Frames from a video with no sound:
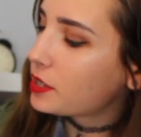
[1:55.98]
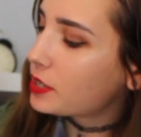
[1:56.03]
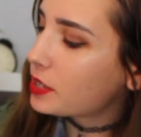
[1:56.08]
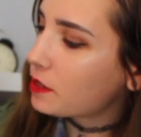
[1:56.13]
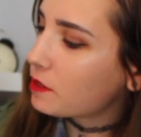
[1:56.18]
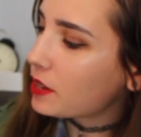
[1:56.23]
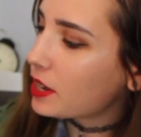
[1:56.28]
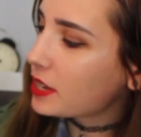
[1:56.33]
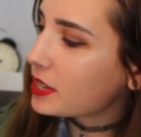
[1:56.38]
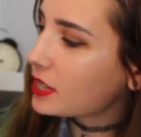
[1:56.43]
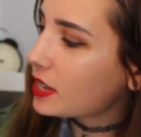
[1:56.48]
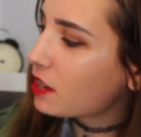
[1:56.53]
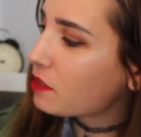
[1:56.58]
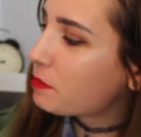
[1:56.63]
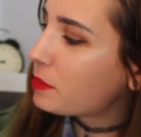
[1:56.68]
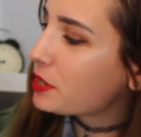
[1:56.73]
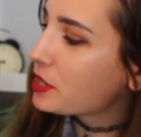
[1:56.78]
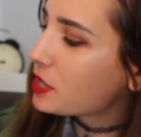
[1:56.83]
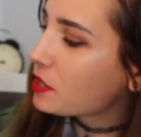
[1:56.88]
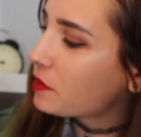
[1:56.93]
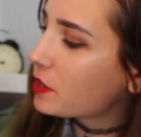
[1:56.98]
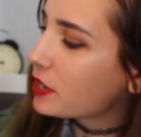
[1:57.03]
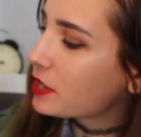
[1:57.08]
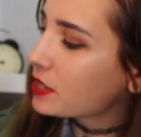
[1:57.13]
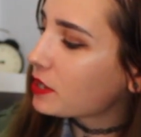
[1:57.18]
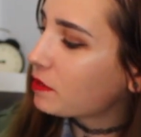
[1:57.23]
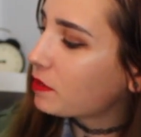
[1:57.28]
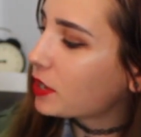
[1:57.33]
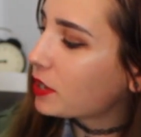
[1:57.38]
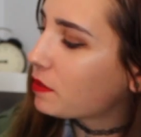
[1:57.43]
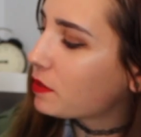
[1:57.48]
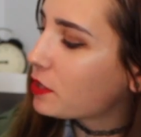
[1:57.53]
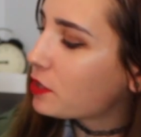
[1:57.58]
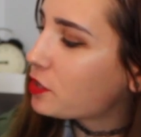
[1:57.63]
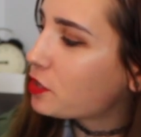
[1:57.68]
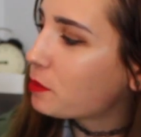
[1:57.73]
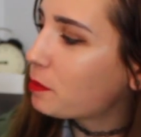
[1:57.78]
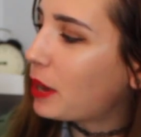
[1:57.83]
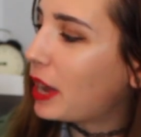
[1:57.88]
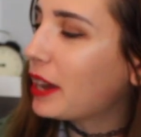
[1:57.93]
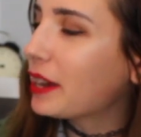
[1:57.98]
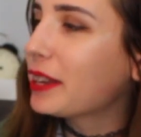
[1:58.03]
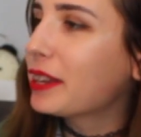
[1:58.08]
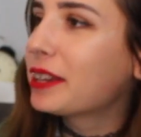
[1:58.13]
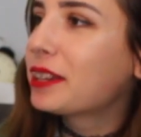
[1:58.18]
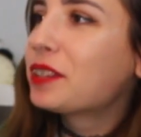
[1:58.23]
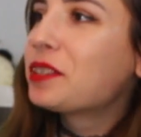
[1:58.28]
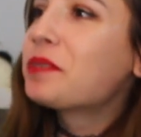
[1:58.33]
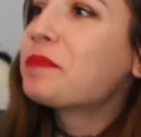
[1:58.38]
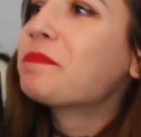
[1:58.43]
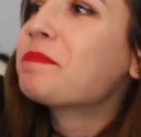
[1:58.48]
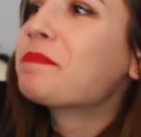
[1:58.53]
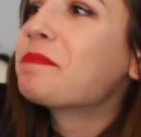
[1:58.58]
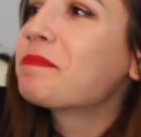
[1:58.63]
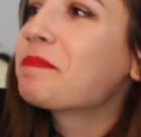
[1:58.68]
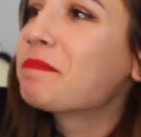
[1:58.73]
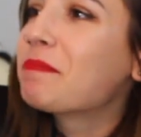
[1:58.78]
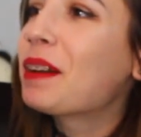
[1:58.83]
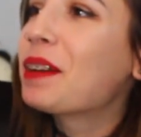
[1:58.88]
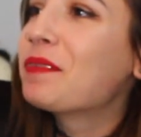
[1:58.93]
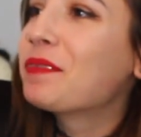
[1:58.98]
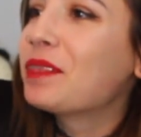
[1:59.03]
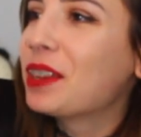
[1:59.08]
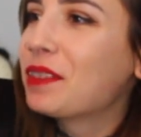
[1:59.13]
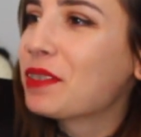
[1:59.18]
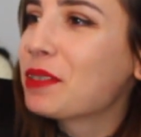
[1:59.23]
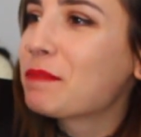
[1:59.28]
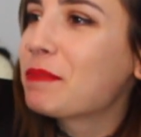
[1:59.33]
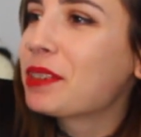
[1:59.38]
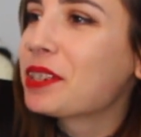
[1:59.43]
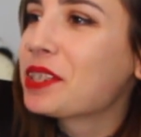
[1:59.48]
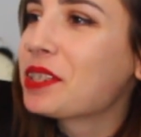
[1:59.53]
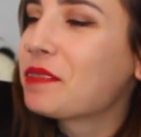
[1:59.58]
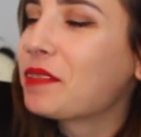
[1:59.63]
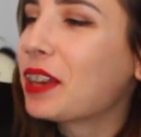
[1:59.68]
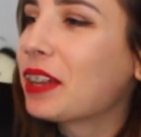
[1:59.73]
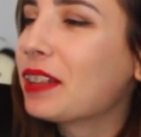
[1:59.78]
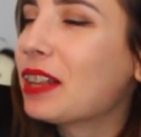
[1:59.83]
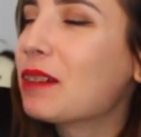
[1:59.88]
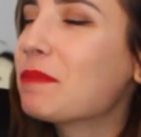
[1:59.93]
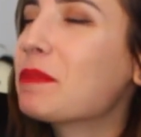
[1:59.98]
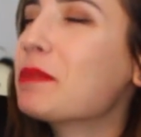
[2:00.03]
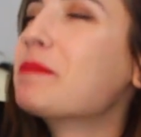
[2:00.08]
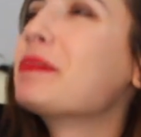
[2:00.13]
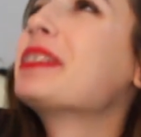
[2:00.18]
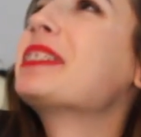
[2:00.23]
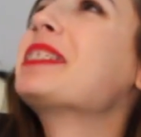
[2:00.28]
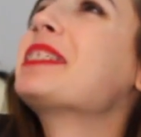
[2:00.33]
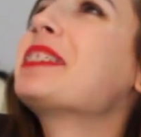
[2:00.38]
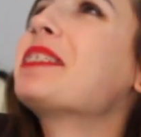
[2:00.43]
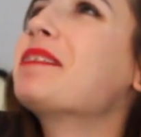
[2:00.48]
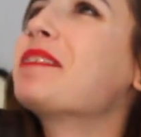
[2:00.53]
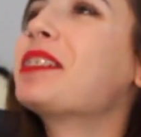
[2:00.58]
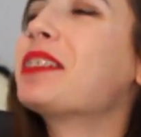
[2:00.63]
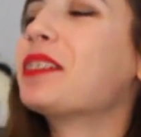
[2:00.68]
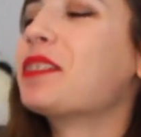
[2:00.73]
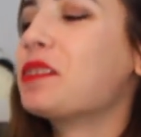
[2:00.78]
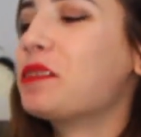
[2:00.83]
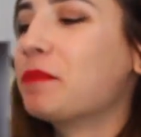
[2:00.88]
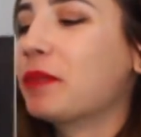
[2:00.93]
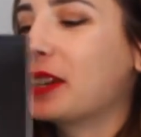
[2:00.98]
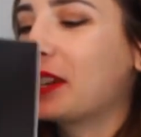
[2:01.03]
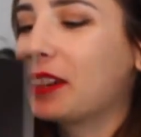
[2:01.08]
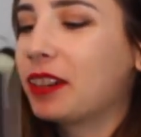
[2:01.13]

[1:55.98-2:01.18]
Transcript: So next I have Pierce the Veil's A Flare for the Dramatic, my favorite Pierce the Veil album. It's so good, oh my